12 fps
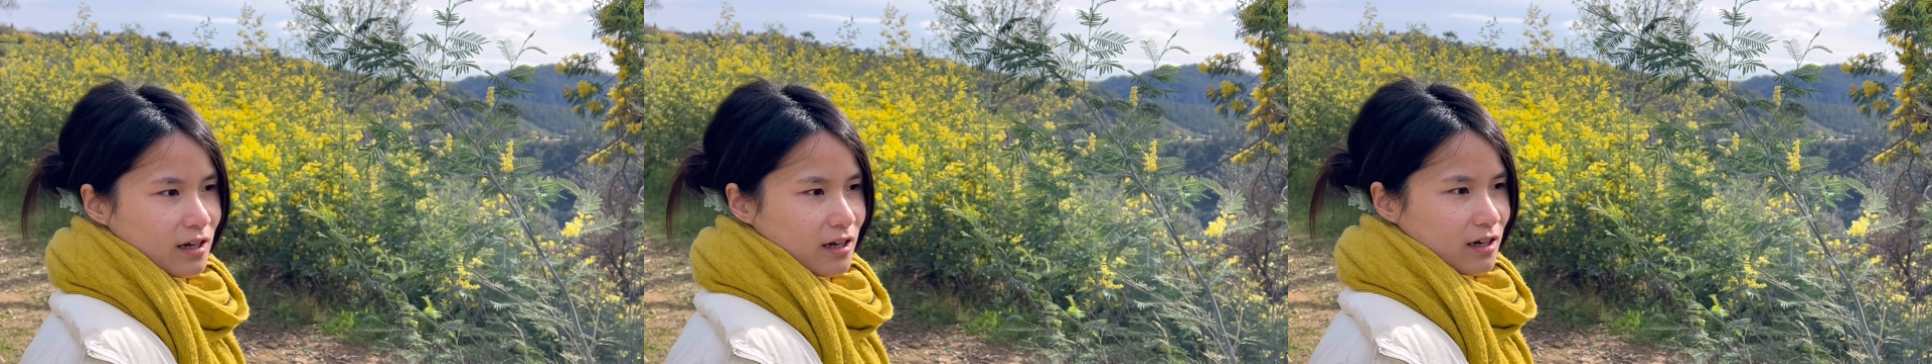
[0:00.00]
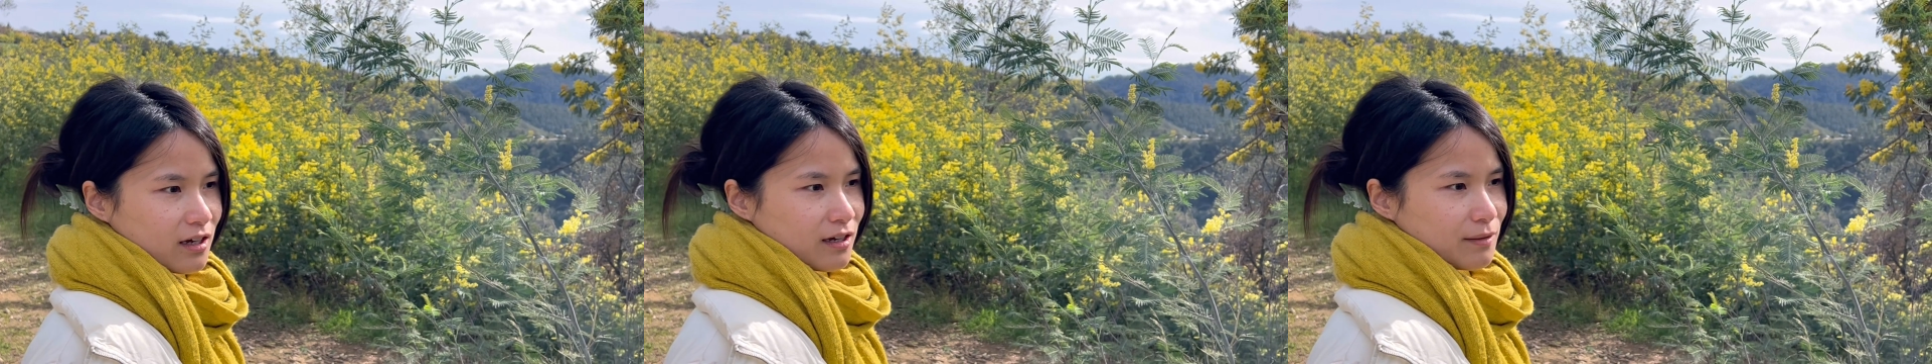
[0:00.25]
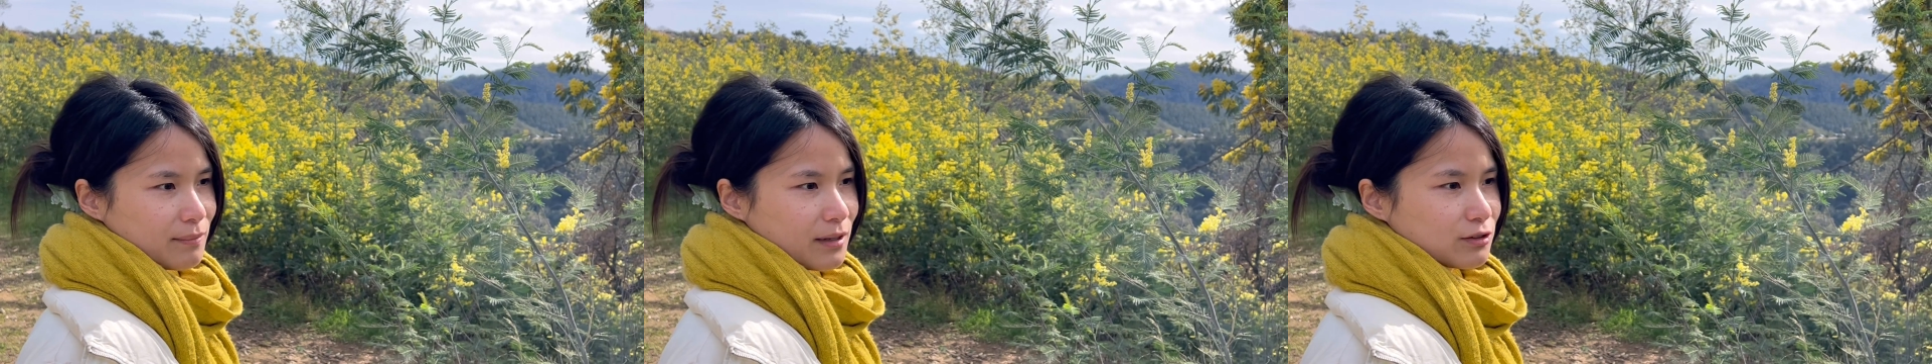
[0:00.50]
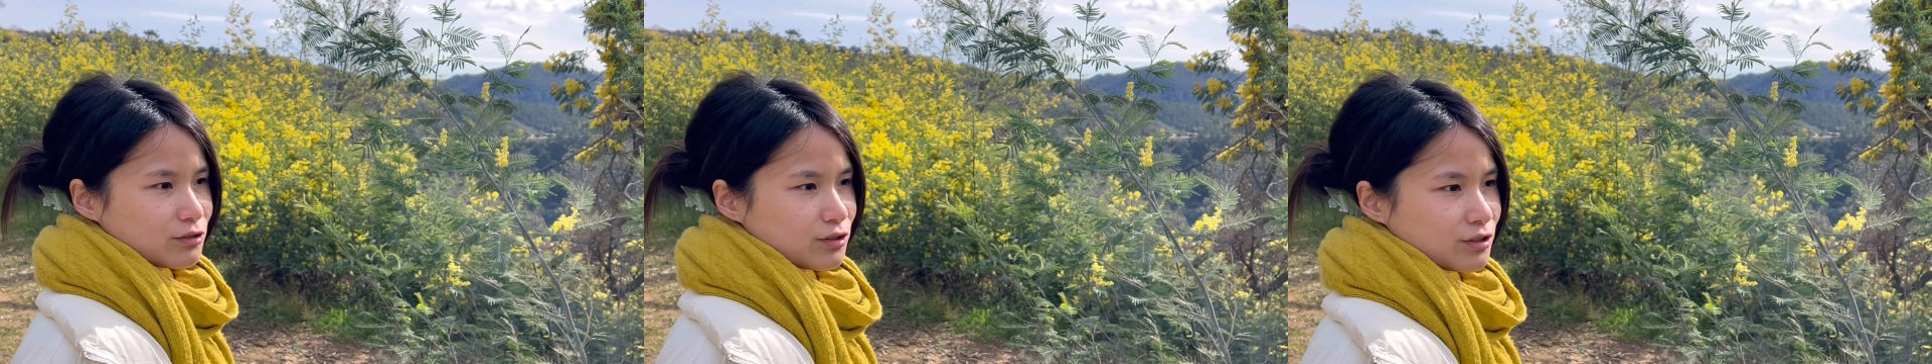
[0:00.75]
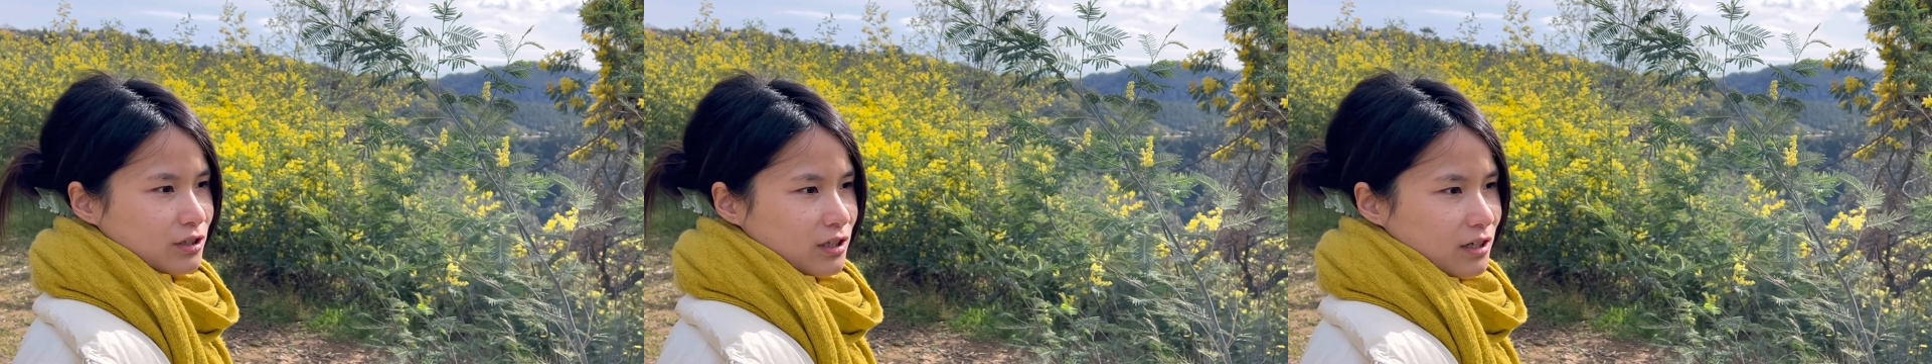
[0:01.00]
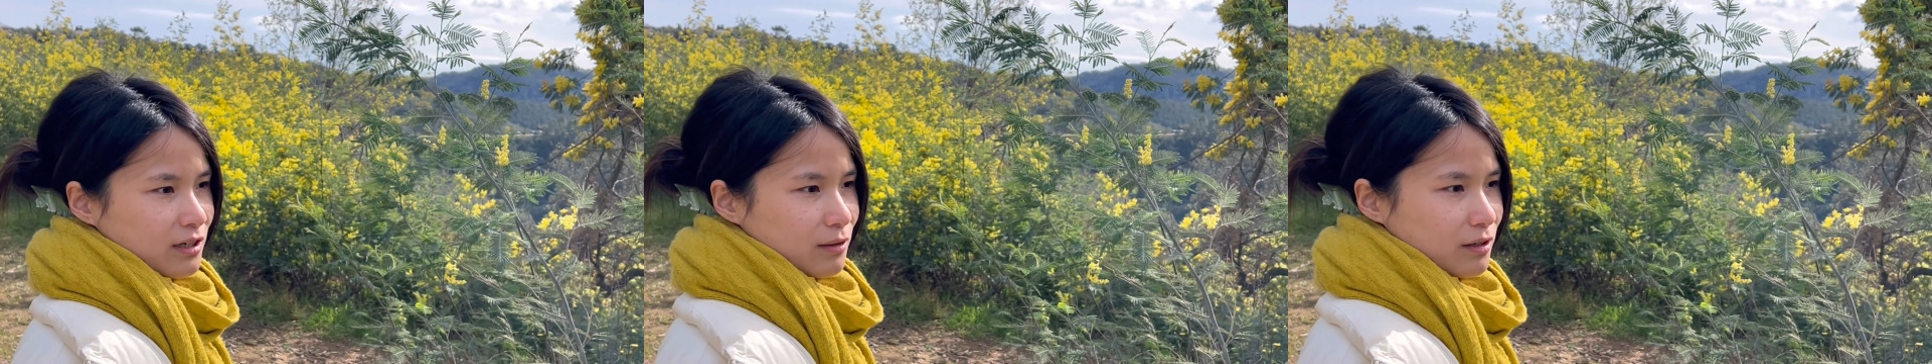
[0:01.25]
uh, much
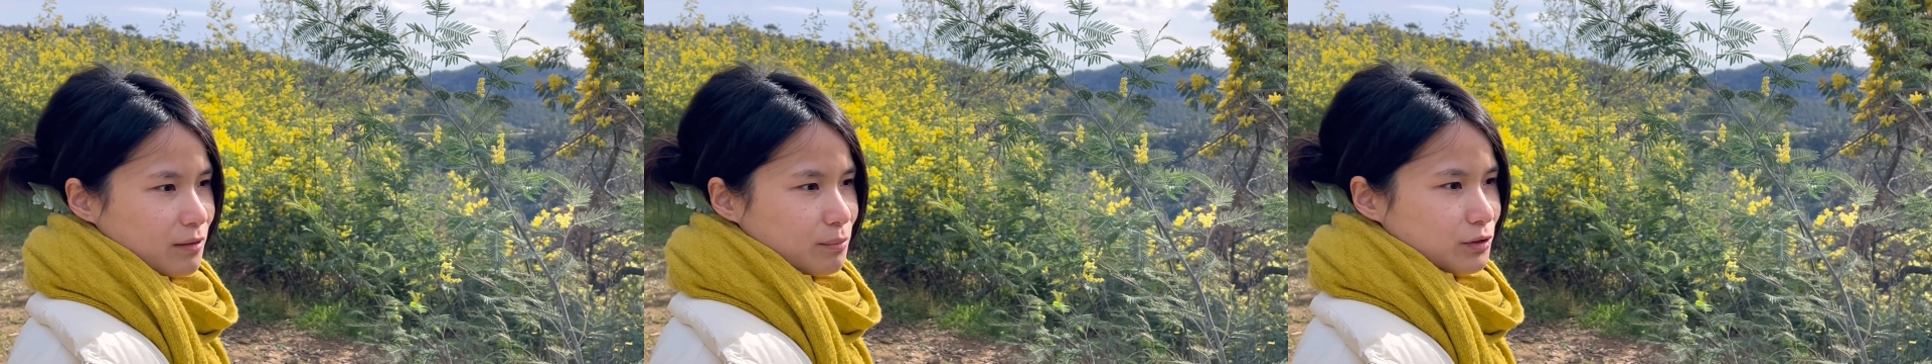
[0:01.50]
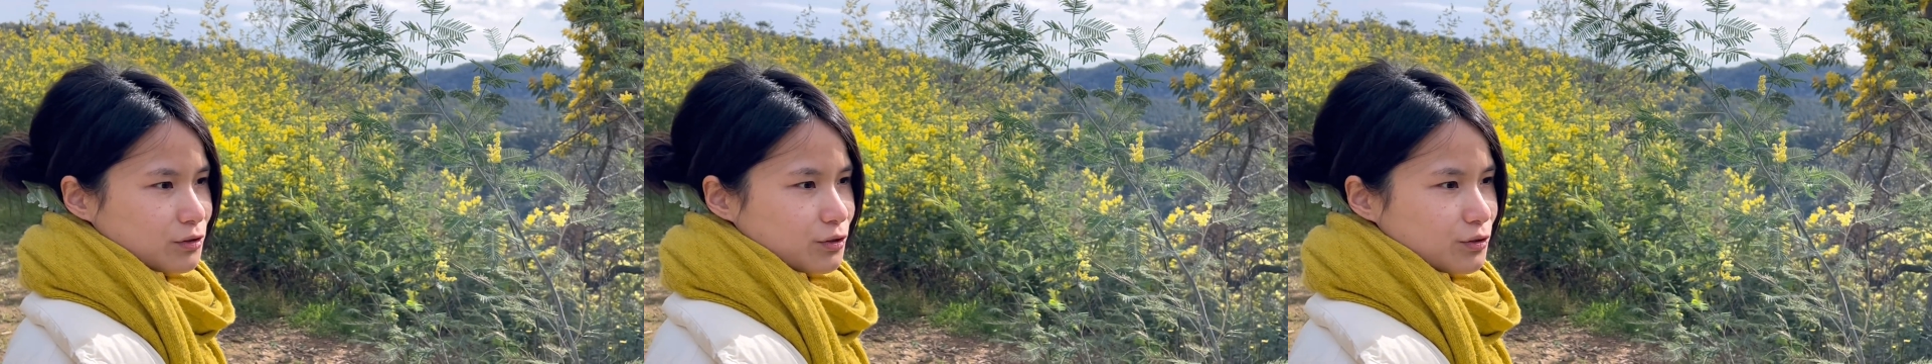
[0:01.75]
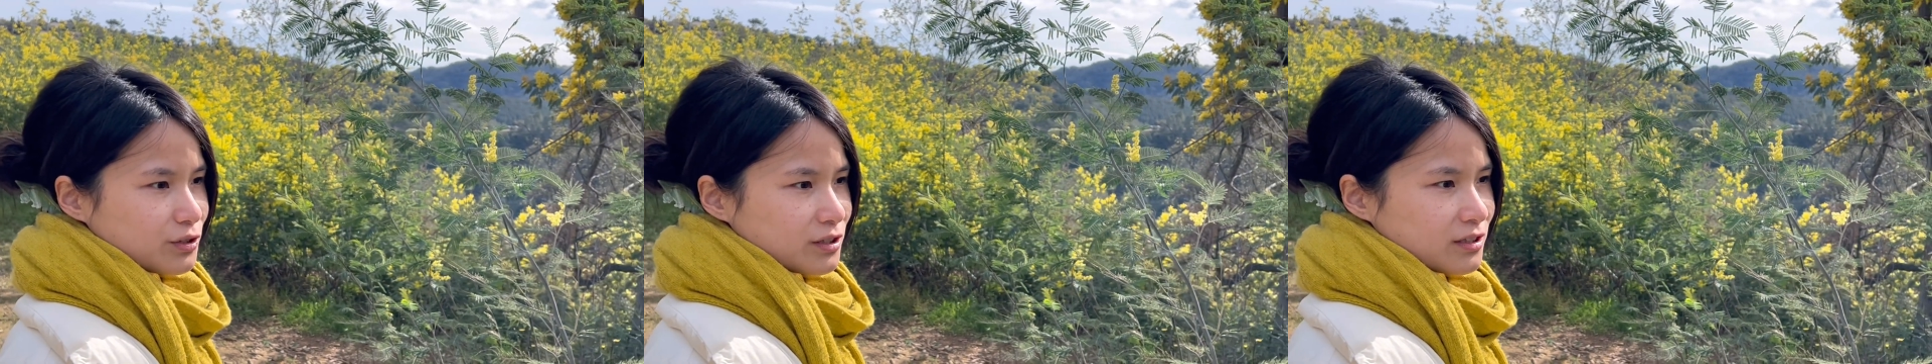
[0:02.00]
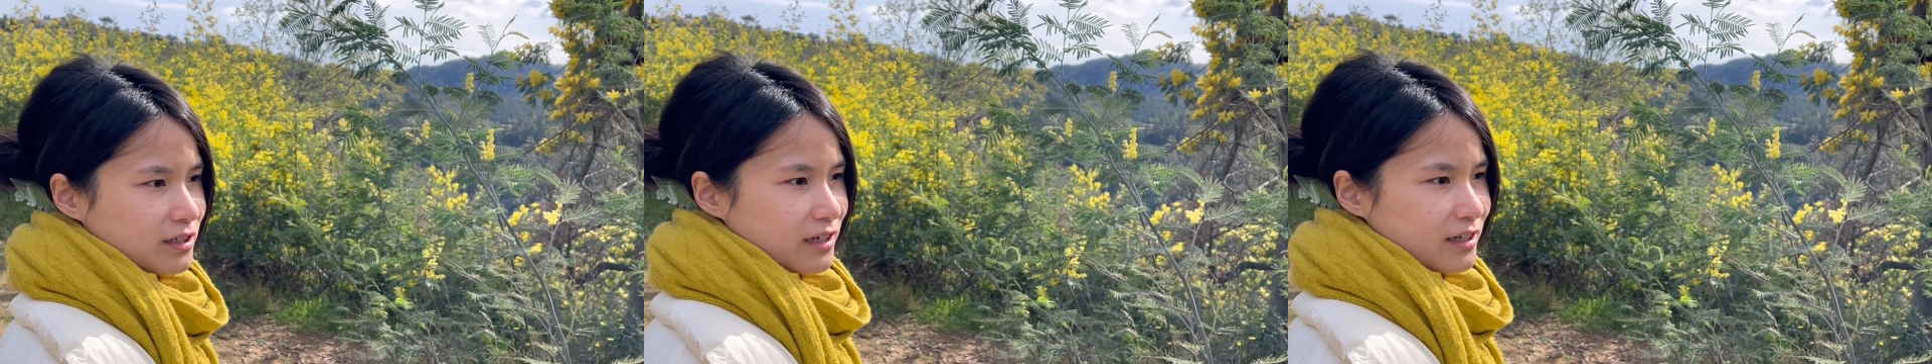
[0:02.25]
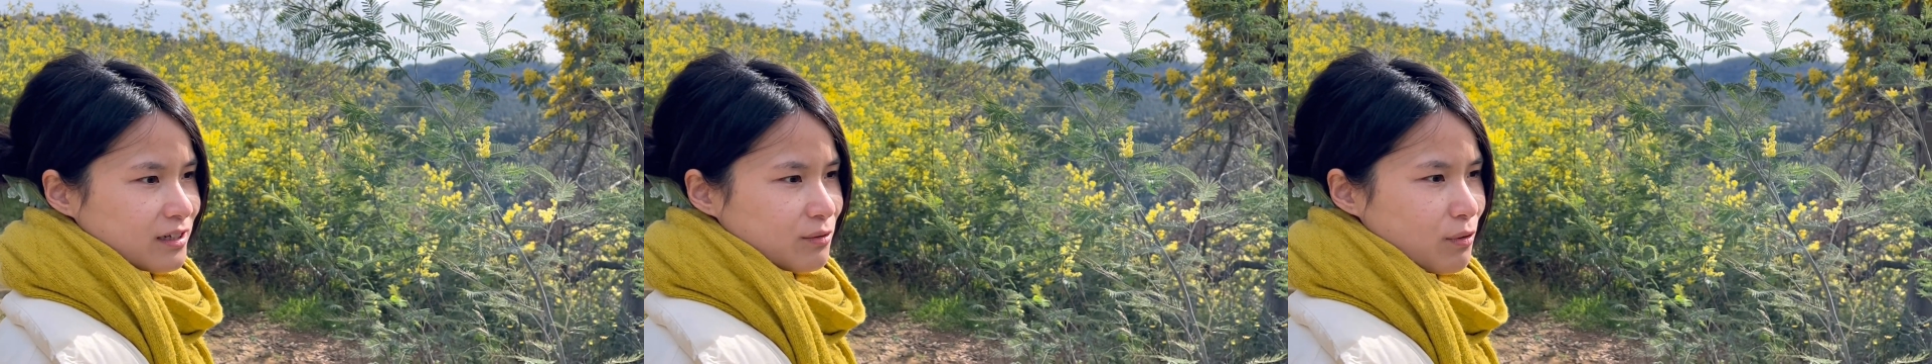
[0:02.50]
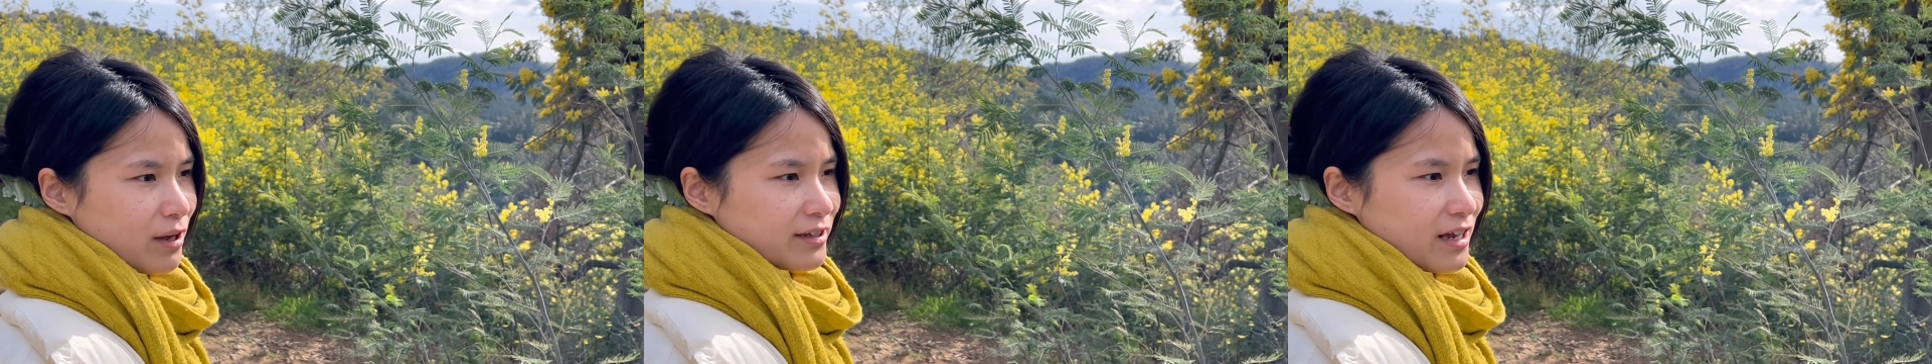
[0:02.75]
uh, produced in
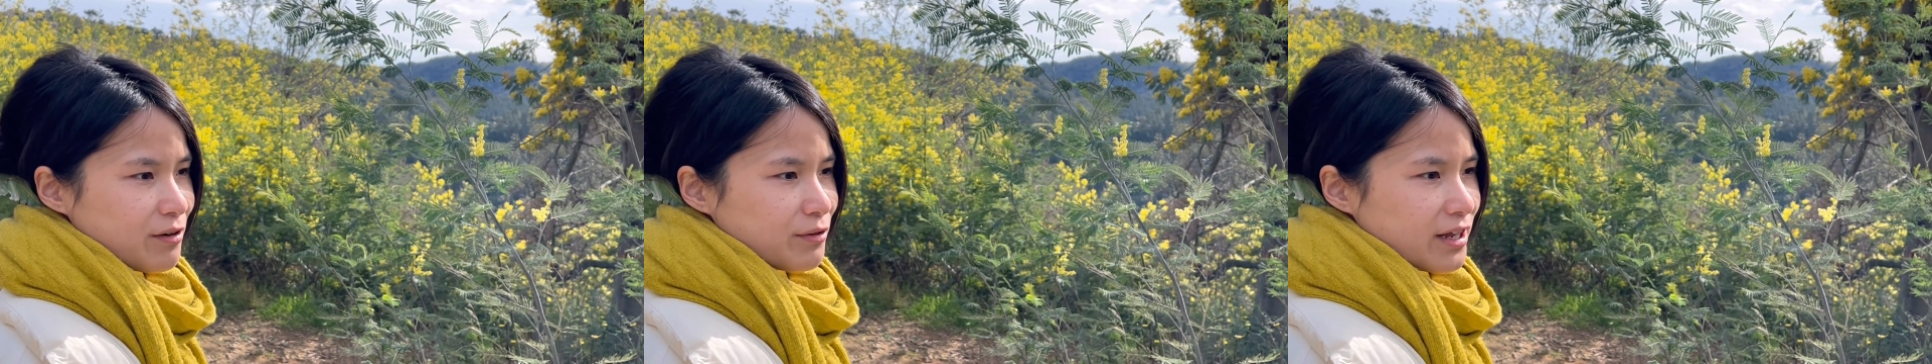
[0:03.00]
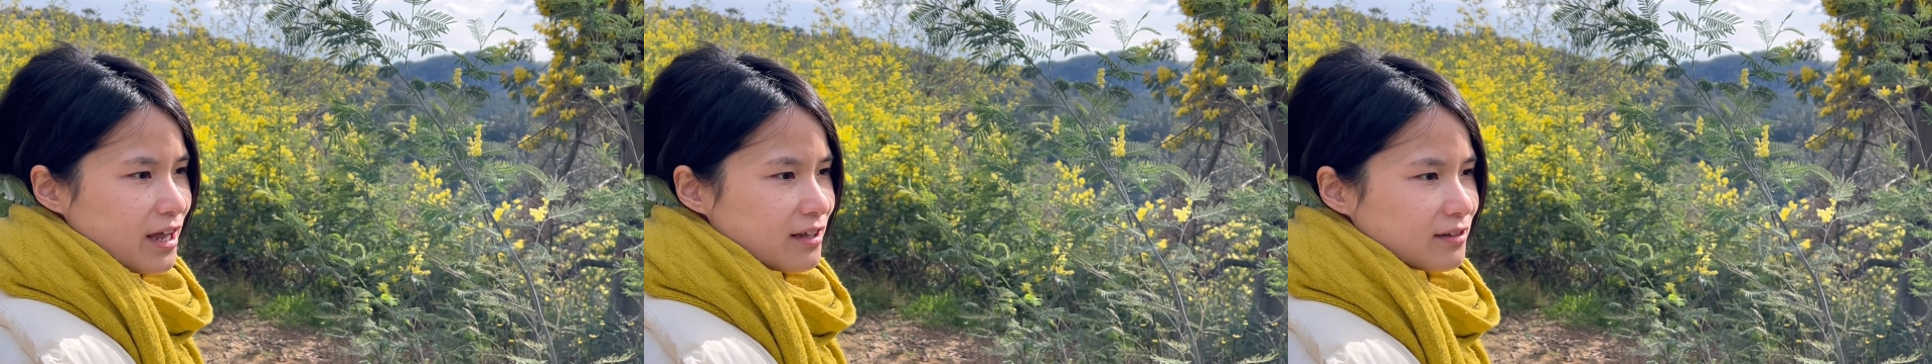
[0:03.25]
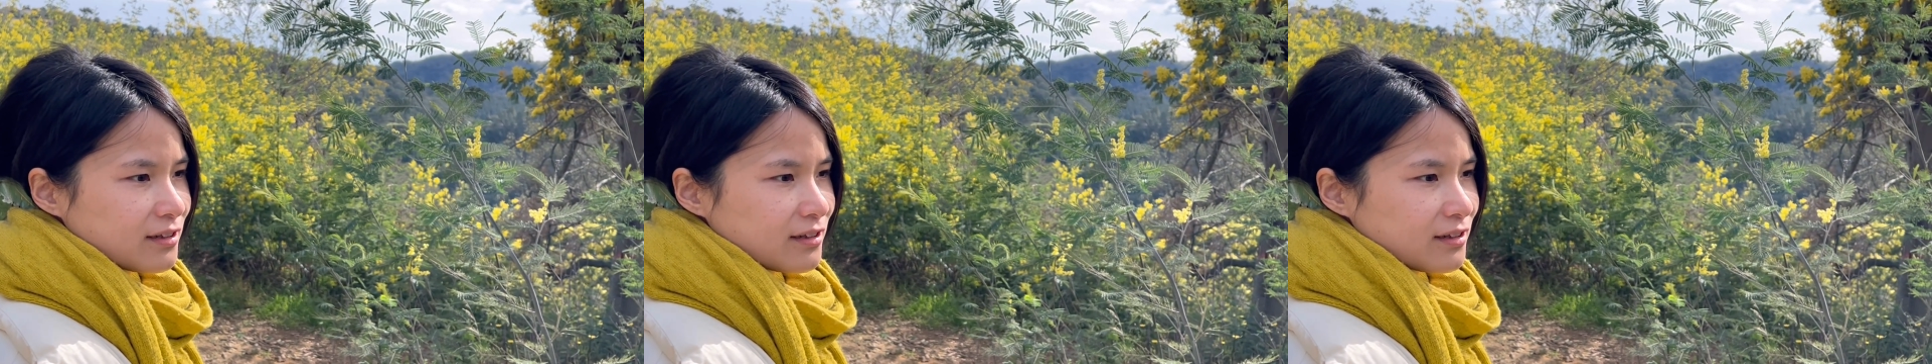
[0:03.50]
one area.